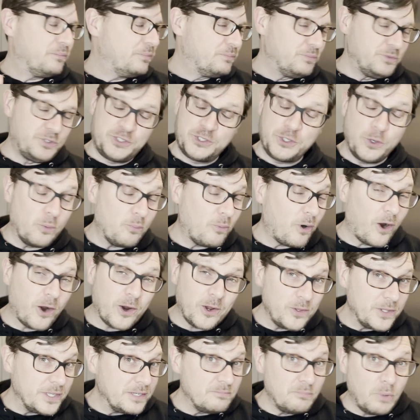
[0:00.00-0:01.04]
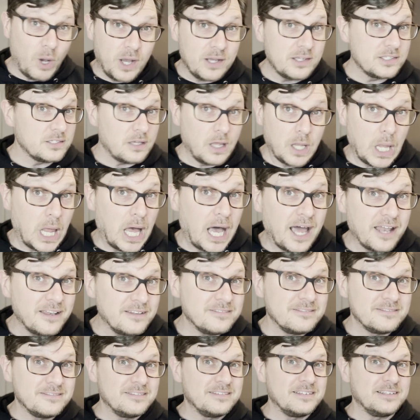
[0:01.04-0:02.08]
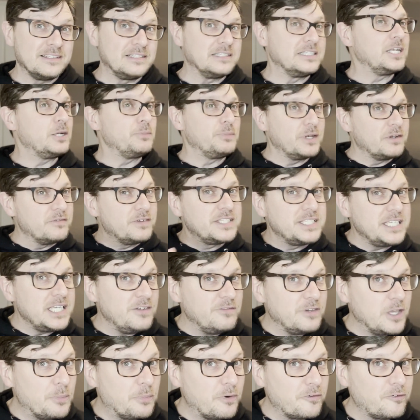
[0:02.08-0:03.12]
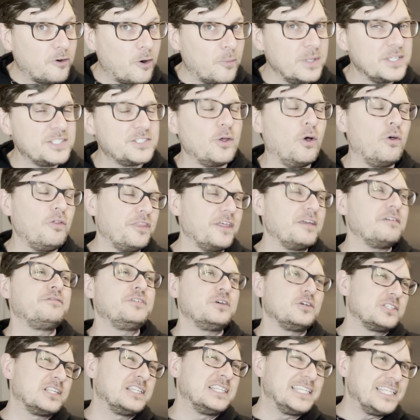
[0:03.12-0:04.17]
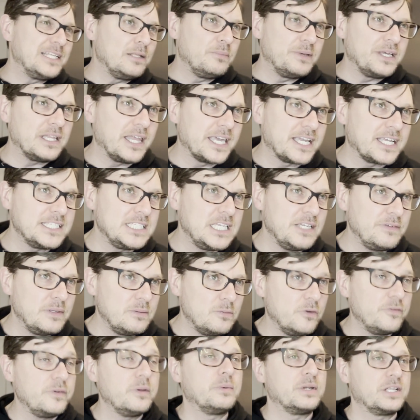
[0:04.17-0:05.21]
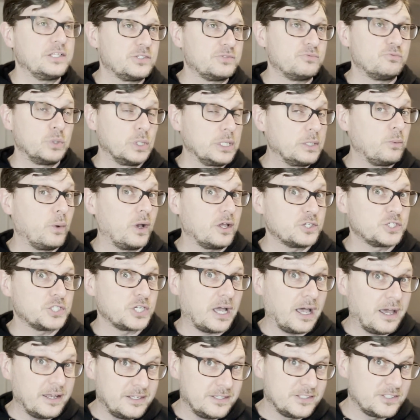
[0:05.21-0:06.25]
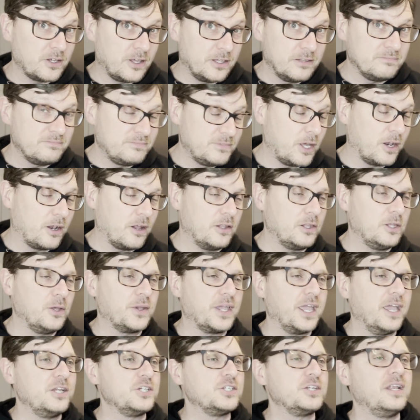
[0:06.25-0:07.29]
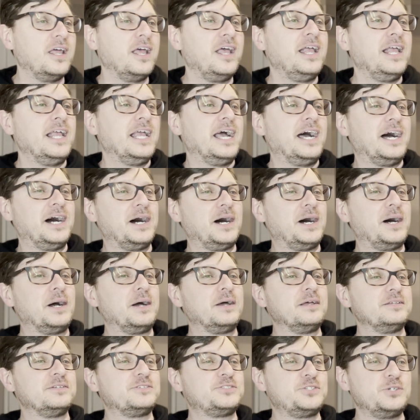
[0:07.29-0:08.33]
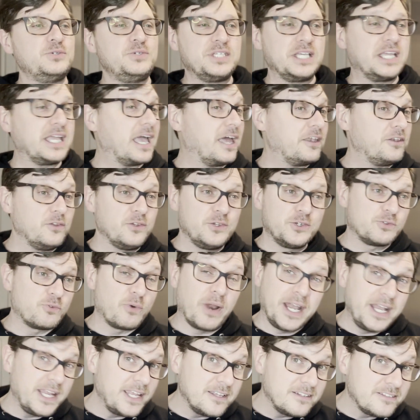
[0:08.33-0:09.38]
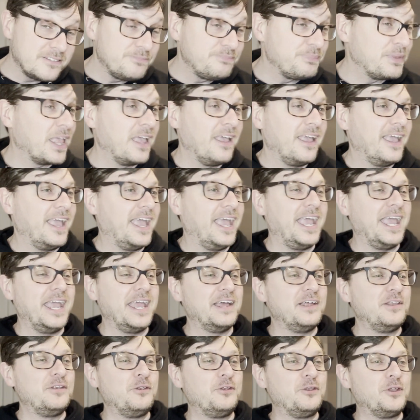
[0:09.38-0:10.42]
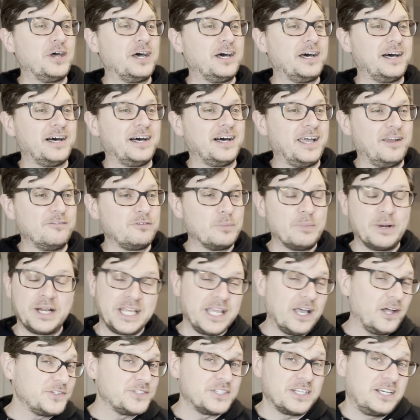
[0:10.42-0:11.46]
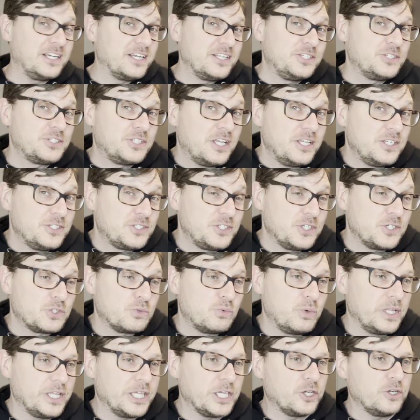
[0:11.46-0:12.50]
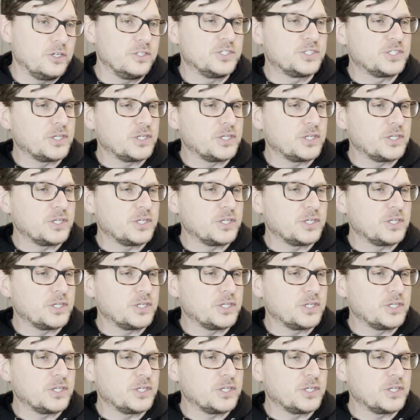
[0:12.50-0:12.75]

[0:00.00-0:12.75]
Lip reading: Stuart Margolin mugs a lot. A little bit of a TV performance. The whole thing feels a little bit like a TV movie, but it's really well shot. It's done on location. Suzy Kendall is radiant. and everybody else in it is just really good.